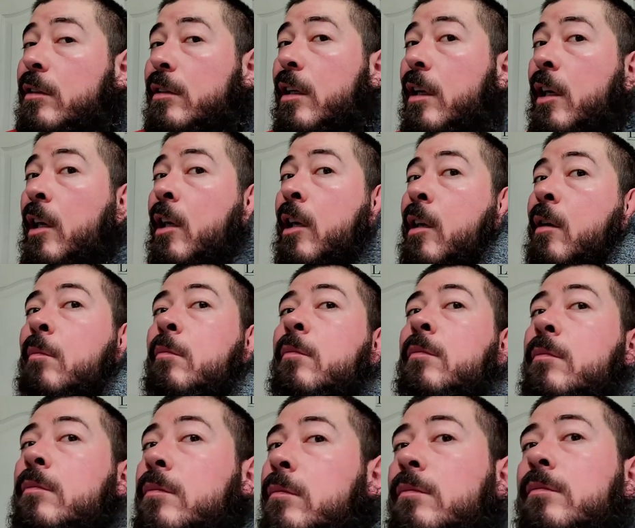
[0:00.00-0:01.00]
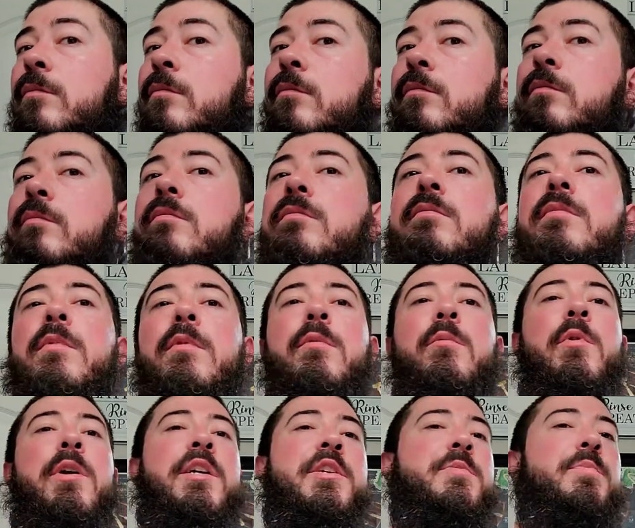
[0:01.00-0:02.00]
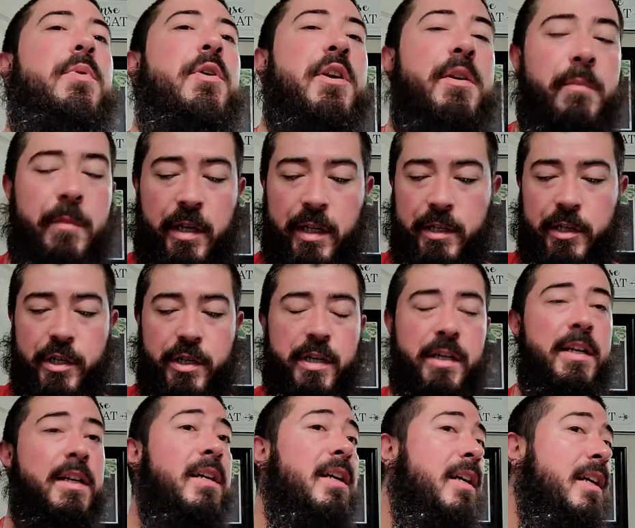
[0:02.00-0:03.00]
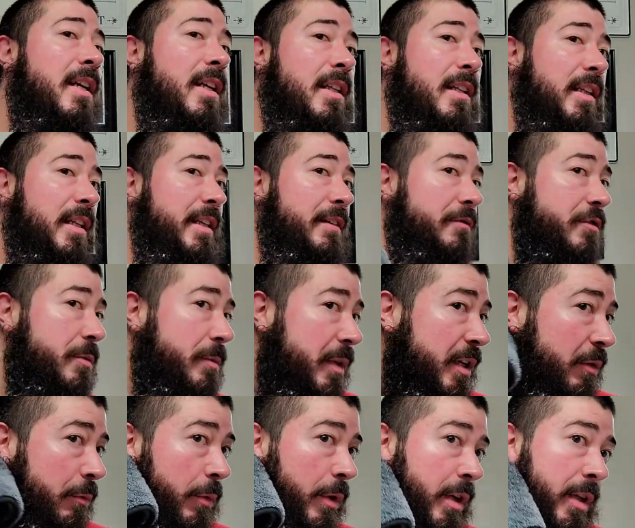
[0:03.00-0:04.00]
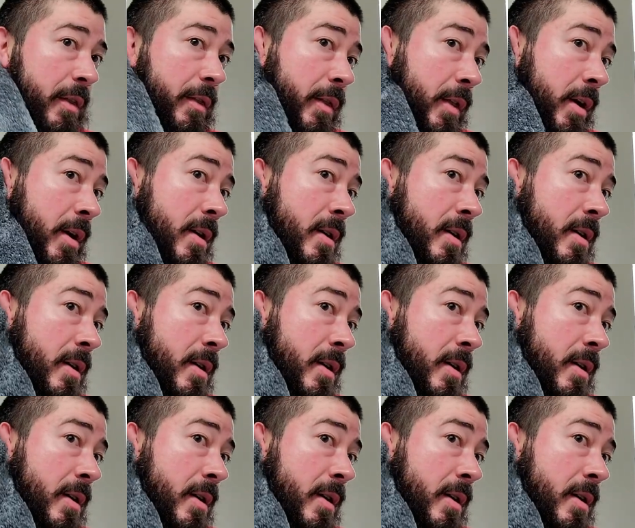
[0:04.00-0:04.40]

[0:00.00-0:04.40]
um, which pretty much leaves me with